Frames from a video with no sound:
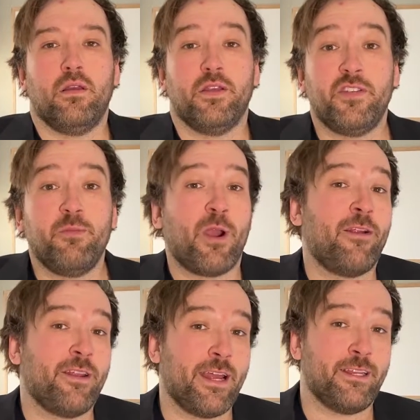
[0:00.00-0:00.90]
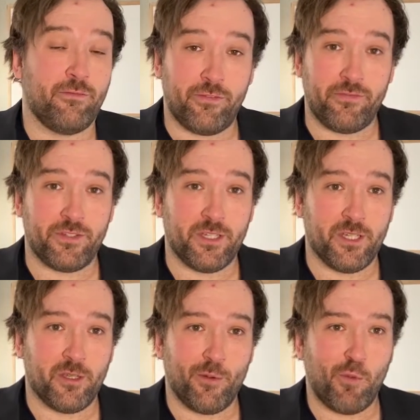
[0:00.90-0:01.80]
You see, prior to
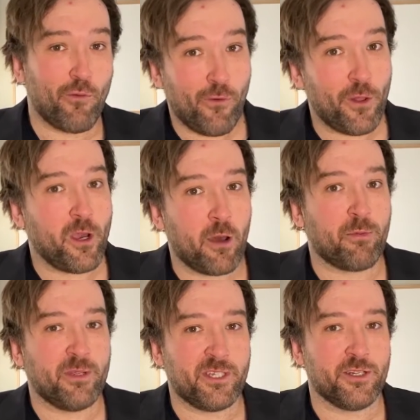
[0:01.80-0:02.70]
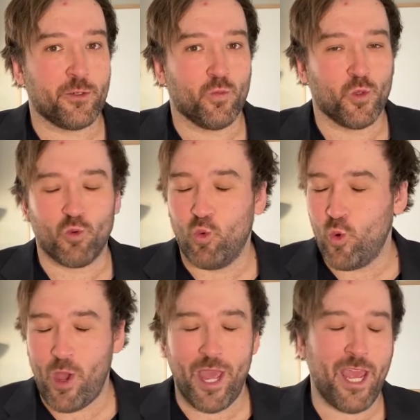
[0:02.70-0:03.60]
1950, portfolio optimization was
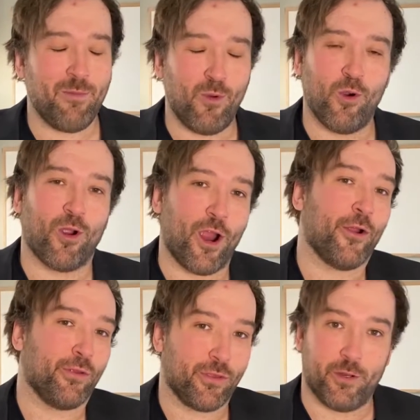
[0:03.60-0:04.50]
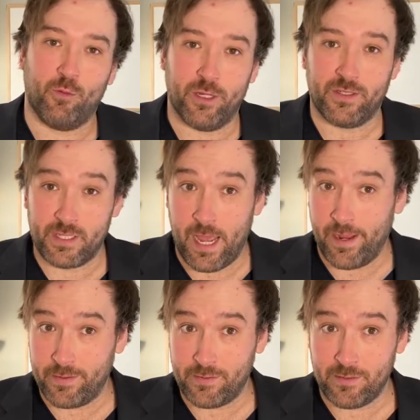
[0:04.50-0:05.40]
way more art than it was
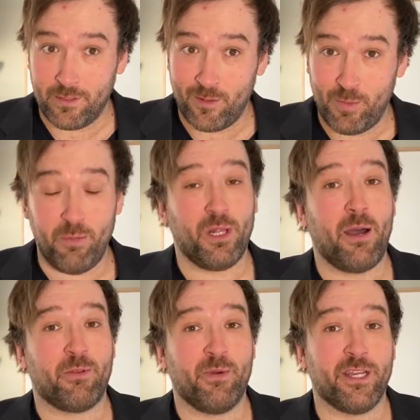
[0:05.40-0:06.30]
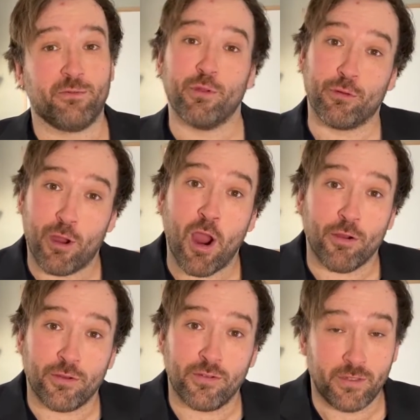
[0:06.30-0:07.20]
science. People optimized with their
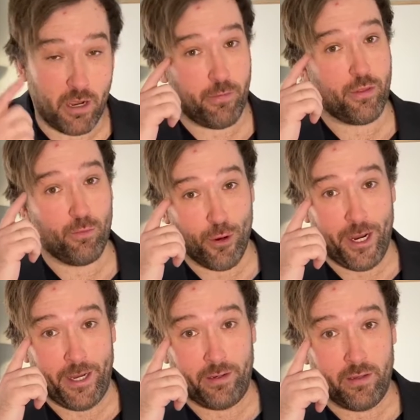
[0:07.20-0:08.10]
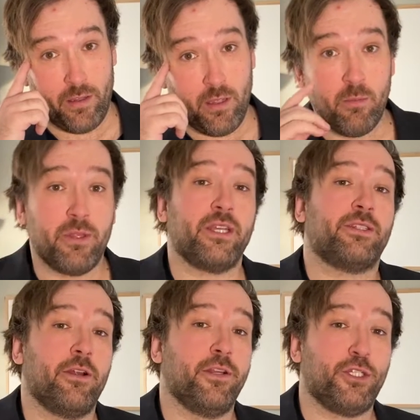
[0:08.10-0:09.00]
heart, not with their brain. But that
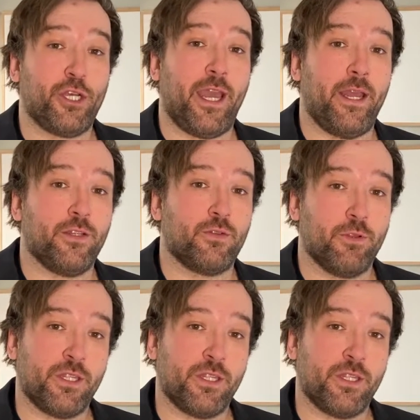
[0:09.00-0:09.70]
started to change with